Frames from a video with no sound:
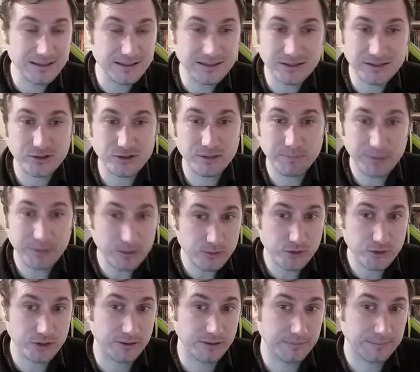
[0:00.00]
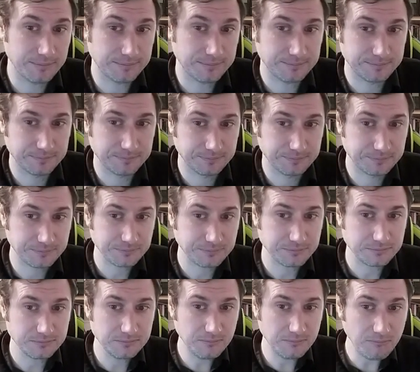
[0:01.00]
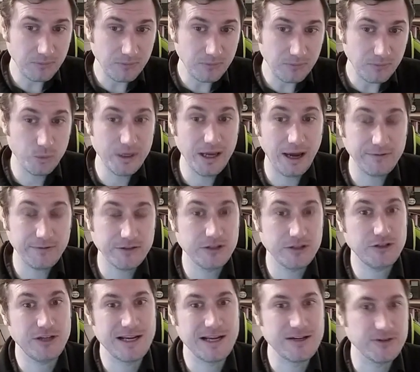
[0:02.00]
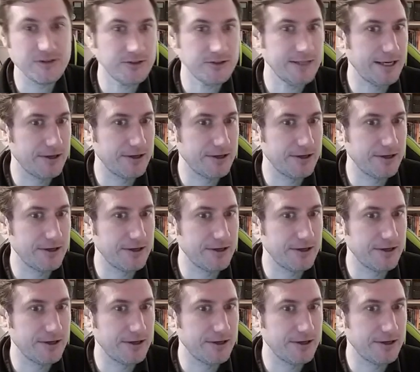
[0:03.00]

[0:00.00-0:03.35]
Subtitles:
distribution, we have to change the standard